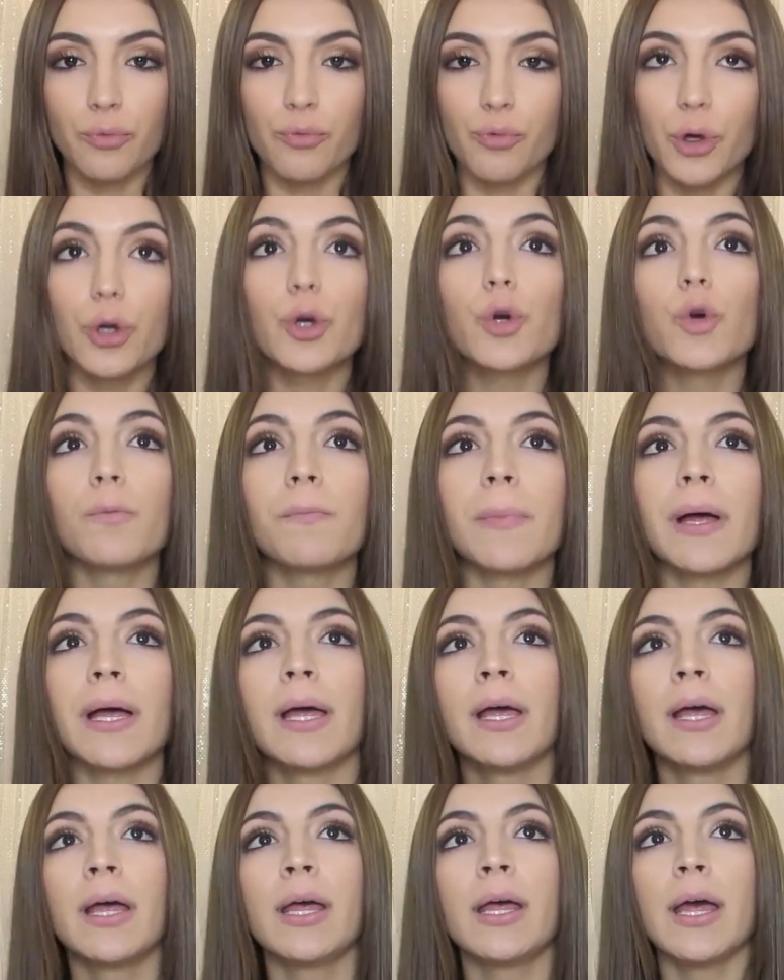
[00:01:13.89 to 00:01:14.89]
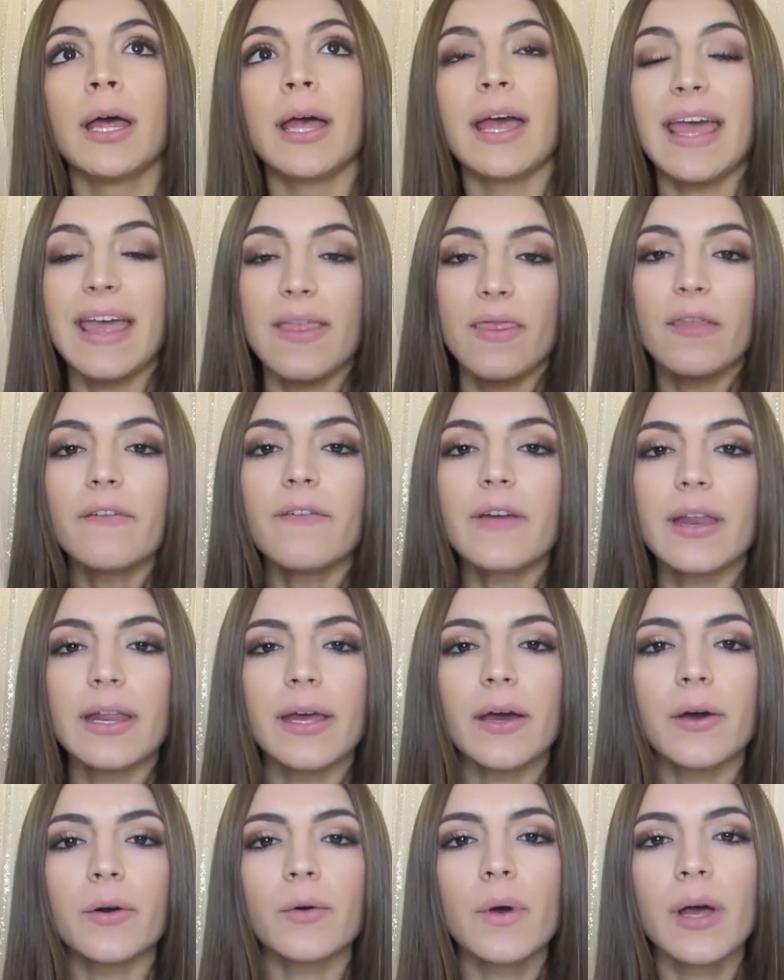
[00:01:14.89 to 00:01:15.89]
room in the
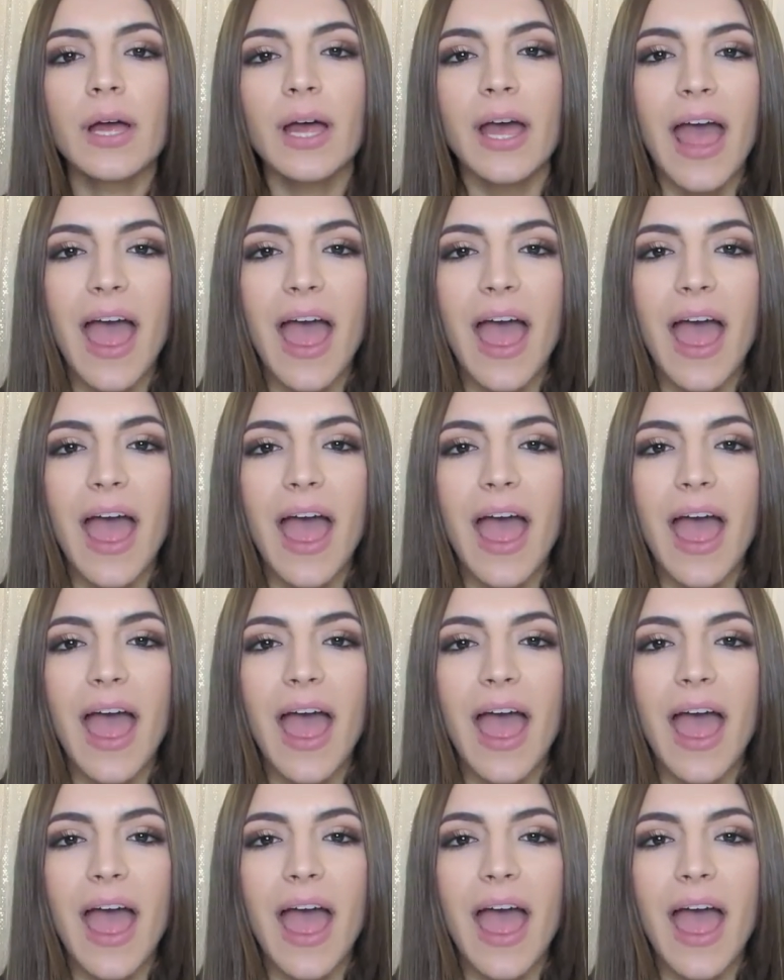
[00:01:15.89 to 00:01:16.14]
video.